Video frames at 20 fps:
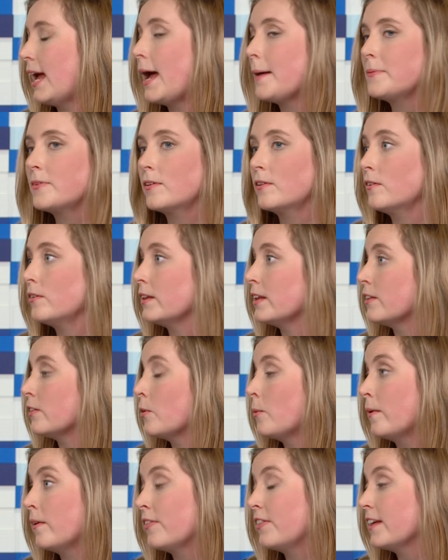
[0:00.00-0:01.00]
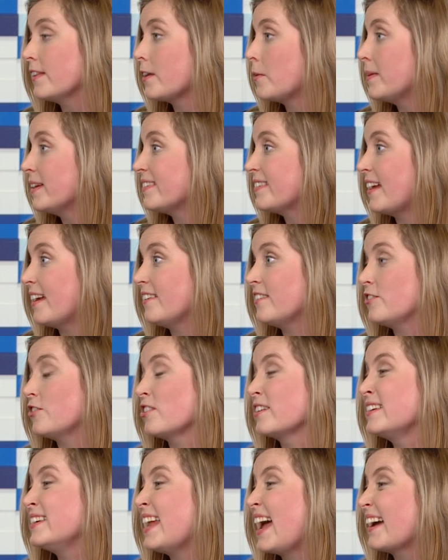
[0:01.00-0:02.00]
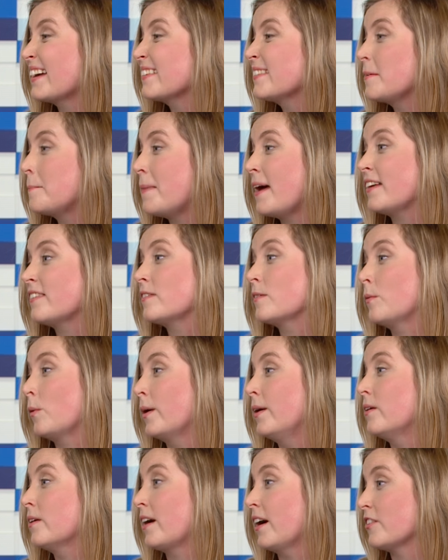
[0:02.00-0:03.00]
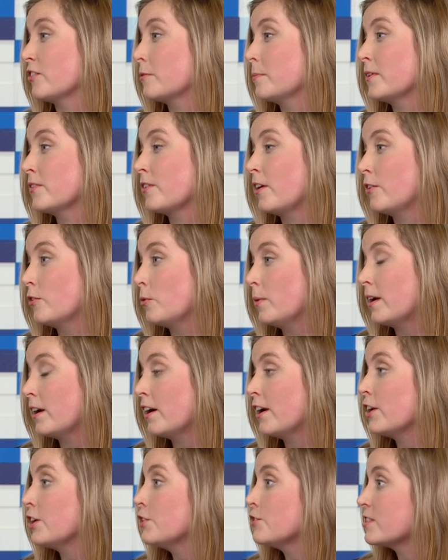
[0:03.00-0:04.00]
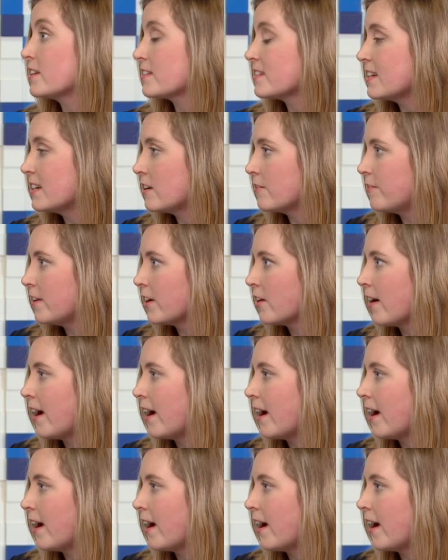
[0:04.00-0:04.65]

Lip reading: Absolutely. The thing that we say is your next best loyal customers on Twitter, you just need to figure